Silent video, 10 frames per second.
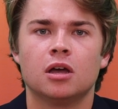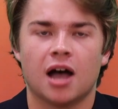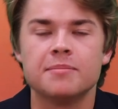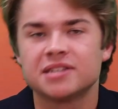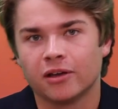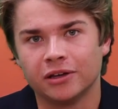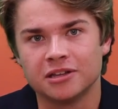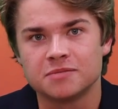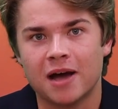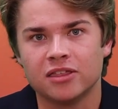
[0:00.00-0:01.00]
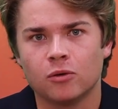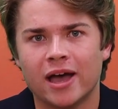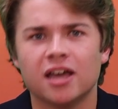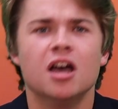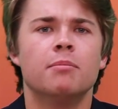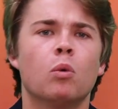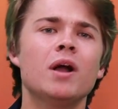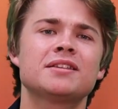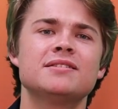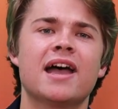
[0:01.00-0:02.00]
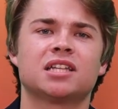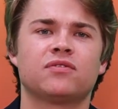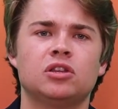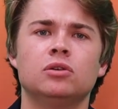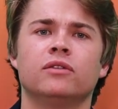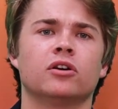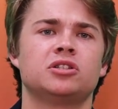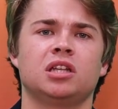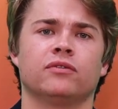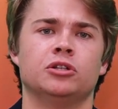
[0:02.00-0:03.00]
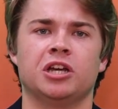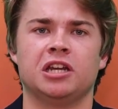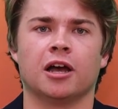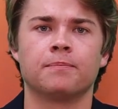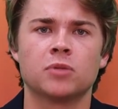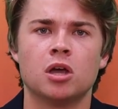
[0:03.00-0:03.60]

I'm selling this, by the way. But what's next for the University of Virginia?